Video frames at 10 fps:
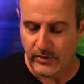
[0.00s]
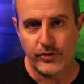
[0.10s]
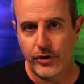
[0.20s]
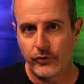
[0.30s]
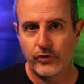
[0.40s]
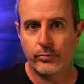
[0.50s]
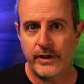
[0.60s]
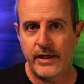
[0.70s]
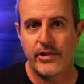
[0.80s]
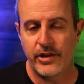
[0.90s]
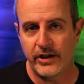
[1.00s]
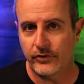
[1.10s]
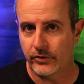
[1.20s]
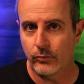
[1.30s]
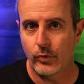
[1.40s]
Those three things
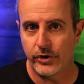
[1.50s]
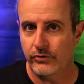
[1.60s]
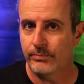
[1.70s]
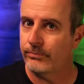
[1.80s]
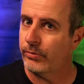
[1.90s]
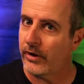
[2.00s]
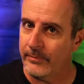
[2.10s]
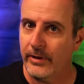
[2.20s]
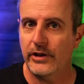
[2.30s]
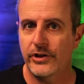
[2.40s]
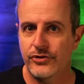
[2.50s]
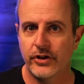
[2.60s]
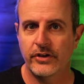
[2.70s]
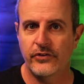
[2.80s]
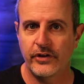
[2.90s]
are what you primarily
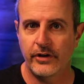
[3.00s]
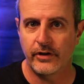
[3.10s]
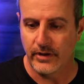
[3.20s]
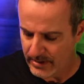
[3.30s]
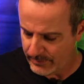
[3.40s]
should consider,